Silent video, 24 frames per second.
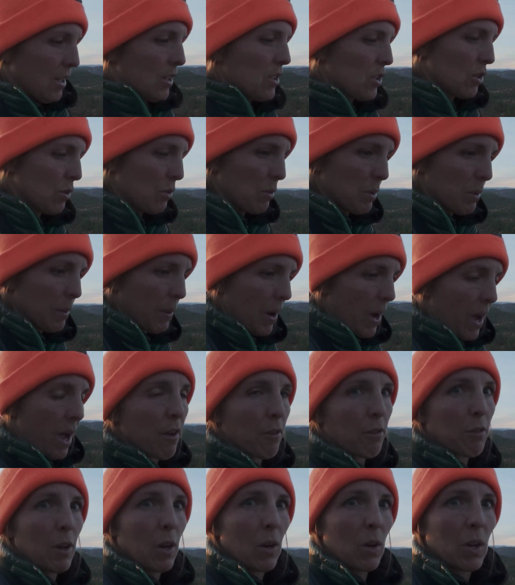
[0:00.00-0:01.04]
Took me about
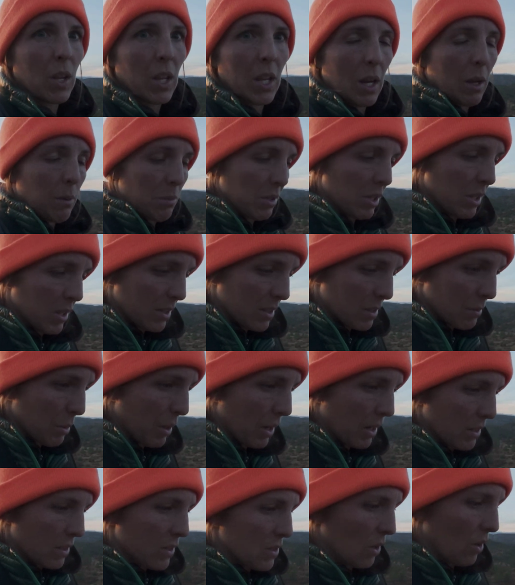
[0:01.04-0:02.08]
half an hour to get up to this
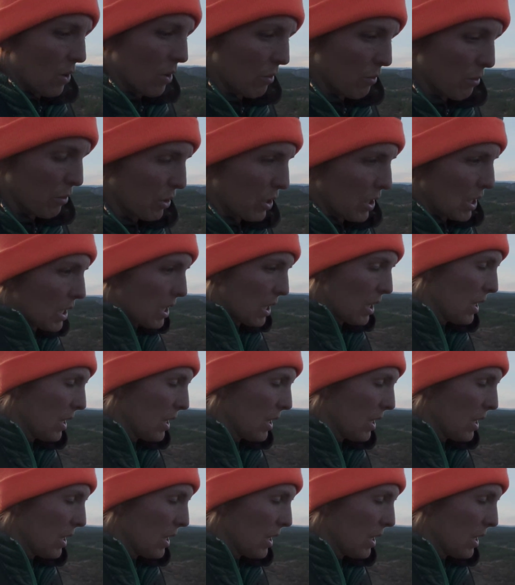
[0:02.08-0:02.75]
spot, so hopefully